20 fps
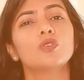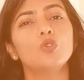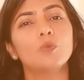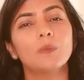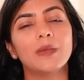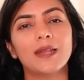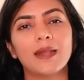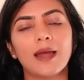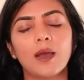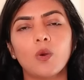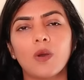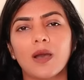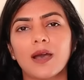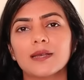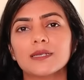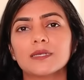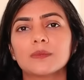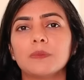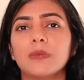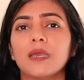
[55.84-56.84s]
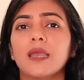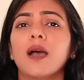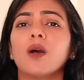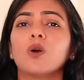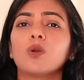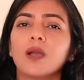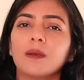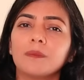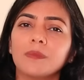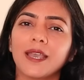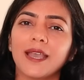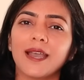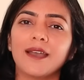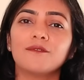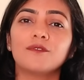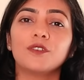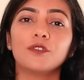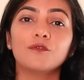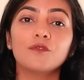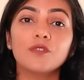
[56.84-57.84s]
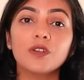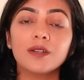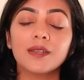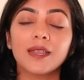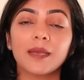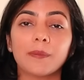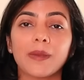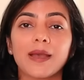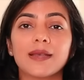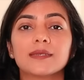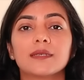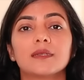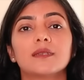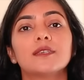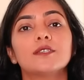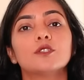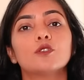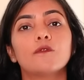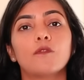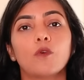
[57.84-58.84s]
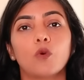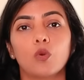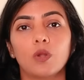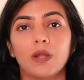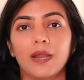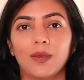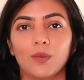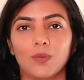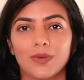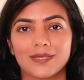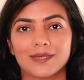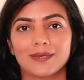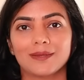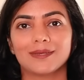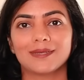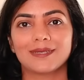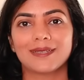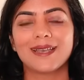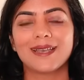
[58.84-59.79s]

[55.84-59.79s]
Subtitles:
you may now ask me, how come they have different capacities of holding vessels?